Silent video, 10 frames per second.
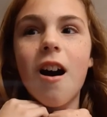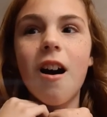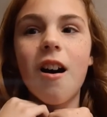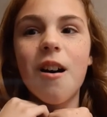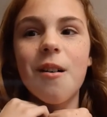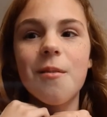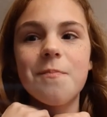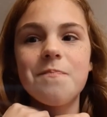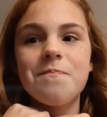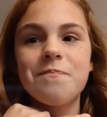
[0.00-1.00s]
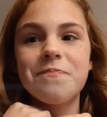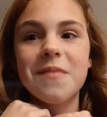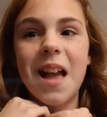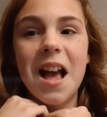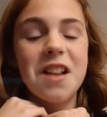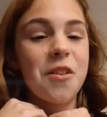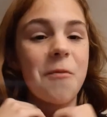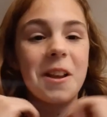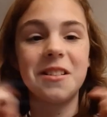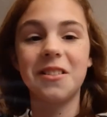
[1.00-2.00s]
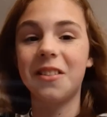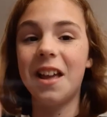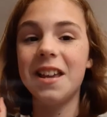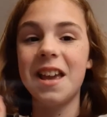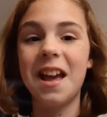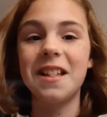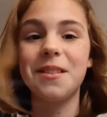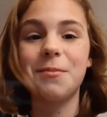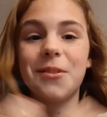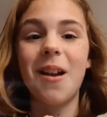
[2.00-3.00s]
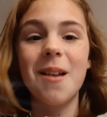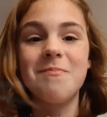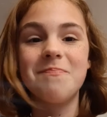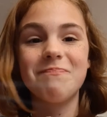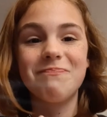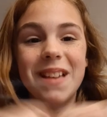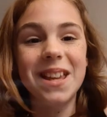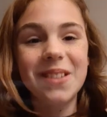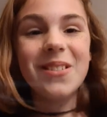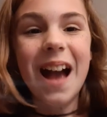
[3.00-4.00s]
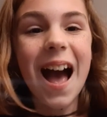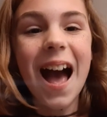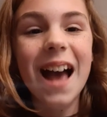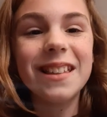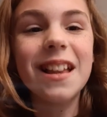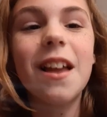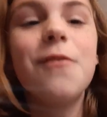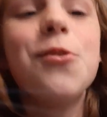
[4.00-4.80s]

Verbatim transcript: Um, and don't forget to like and subscribe. Thank you guys. I love